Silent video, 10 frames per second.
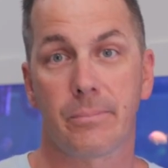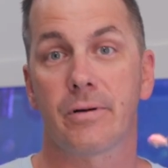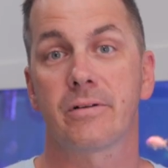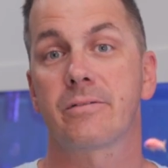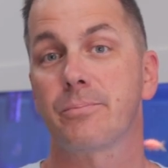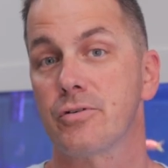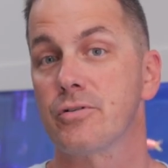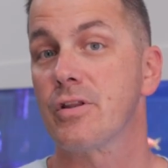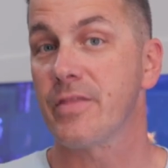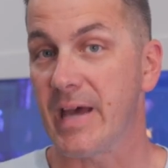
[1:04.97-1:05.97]
Parts
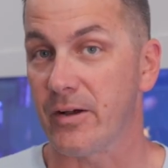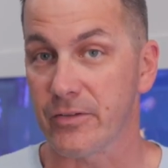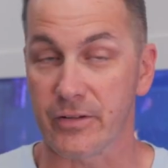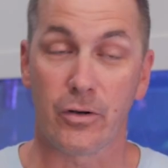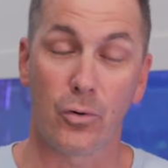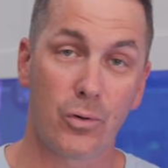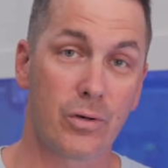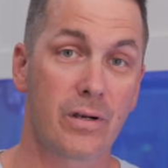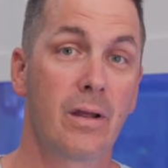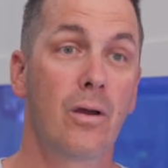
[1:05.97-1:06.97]
per thousand,
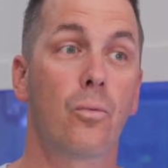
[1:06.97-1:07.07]
or